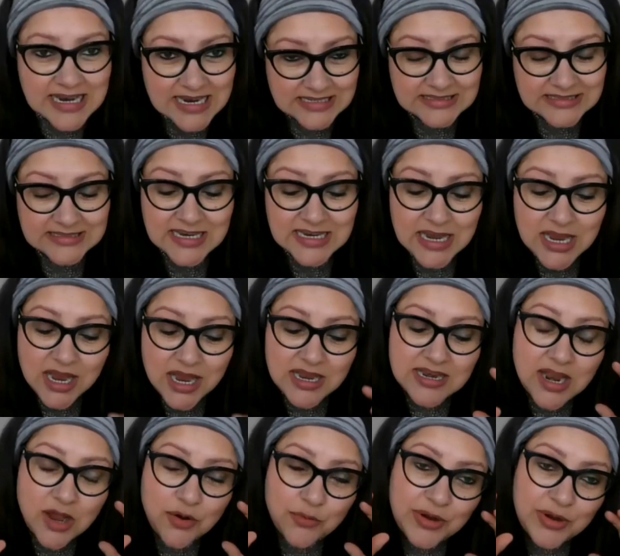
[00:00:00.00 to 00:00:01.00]
Yes.
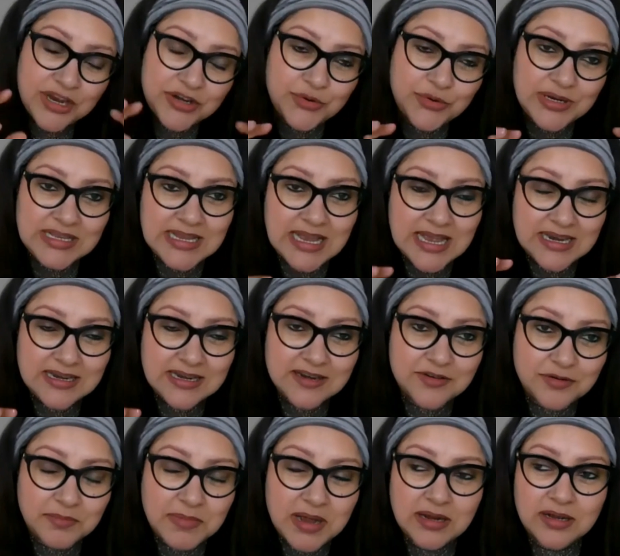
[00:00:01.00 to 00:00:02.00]
Now we're doing that in
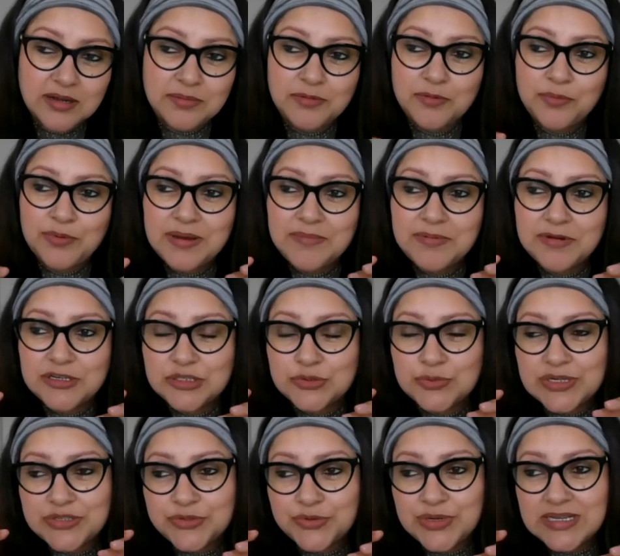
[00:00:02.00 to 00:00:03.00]
a remarkable way because
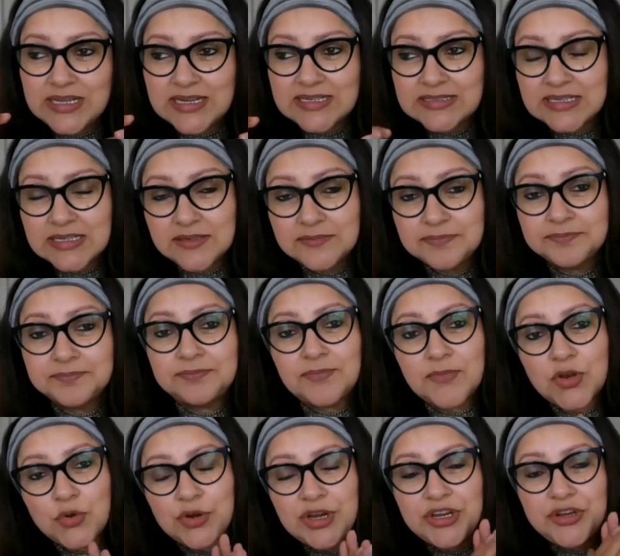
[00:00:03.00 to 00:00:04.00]
we're doing that saying,
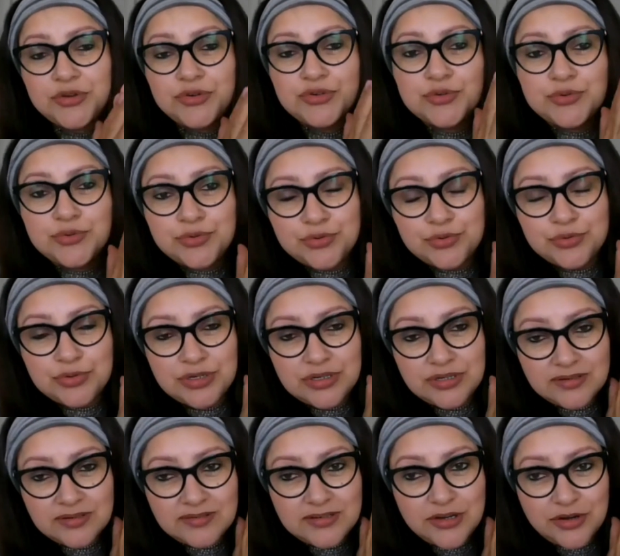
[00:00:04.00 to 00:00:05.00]
okay, you do
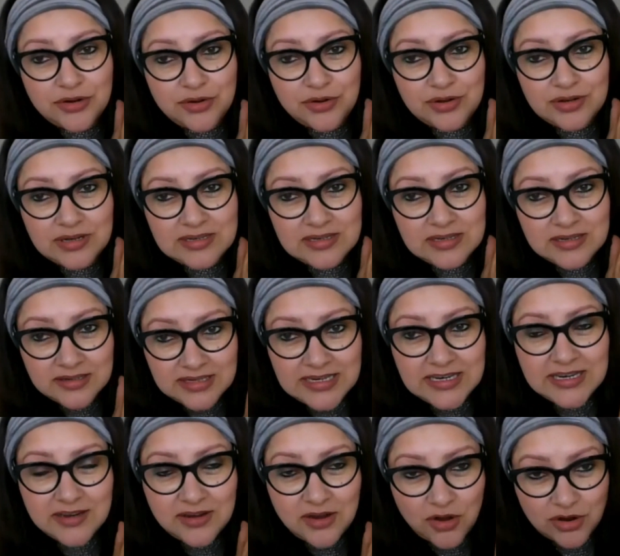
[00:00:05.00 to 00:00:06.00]
your
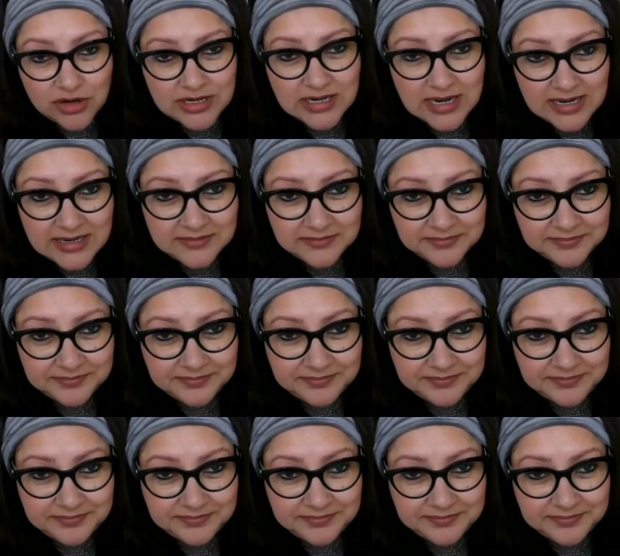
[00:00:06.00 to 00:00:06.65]
learning online,